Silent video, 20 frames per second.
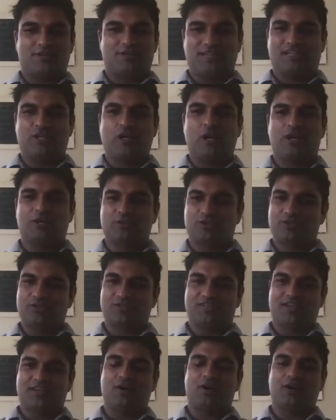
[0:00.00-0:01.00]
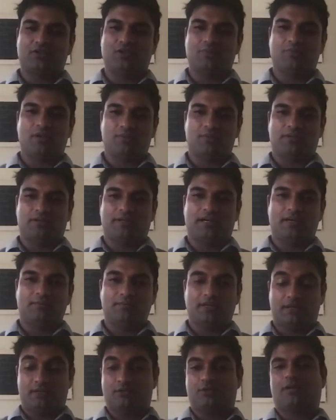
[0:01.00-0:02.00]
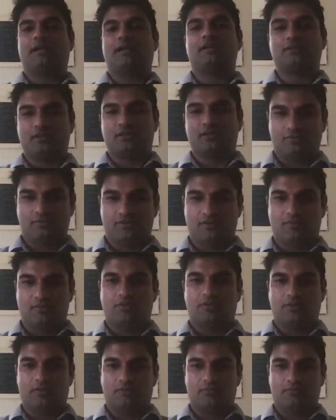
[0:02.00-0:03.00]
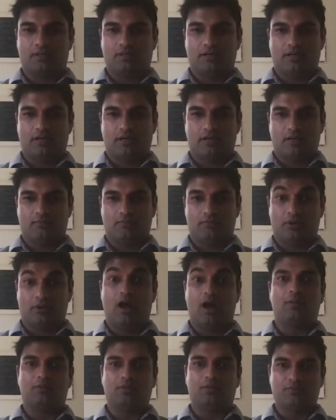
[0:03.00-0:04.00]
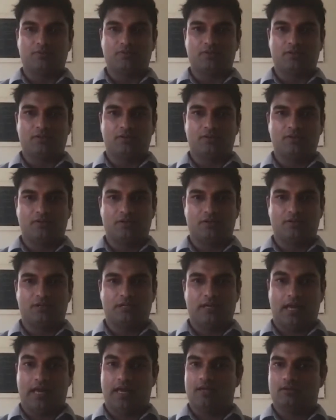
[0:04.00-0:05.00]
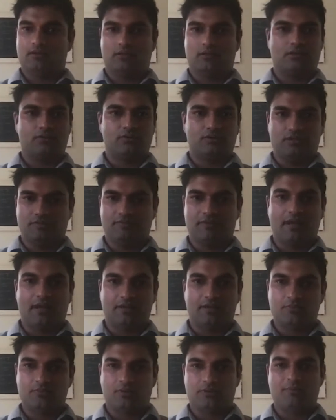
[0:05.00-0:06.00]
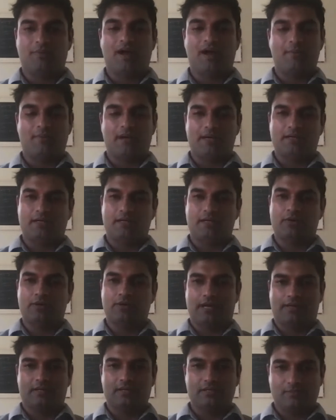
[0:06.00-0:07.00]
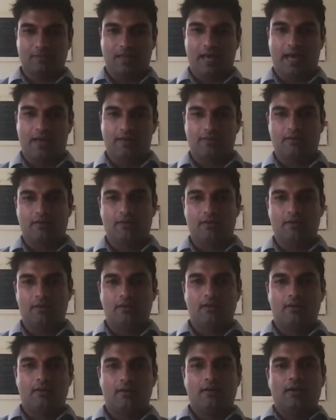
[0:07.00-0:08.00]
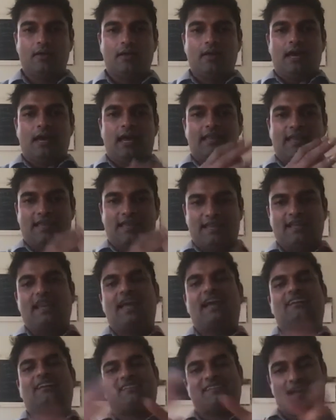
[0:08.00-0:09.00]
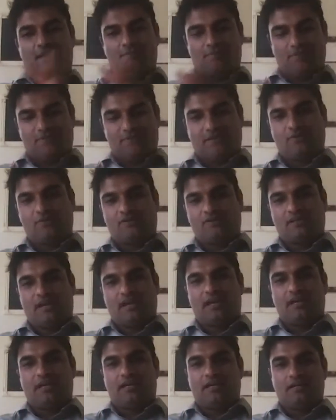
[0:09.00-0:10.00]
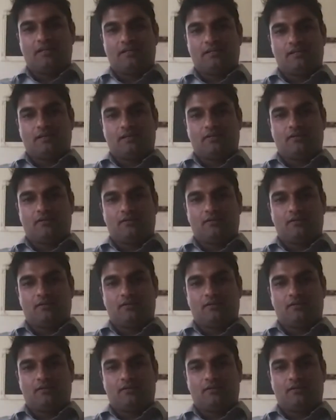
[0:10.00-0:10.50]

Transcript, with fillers: technologies that are also bubbling up that are trying to solve similar uh, problems. So again, hugely valuable in my mind to go down this path. And then the next step, as I was saying, is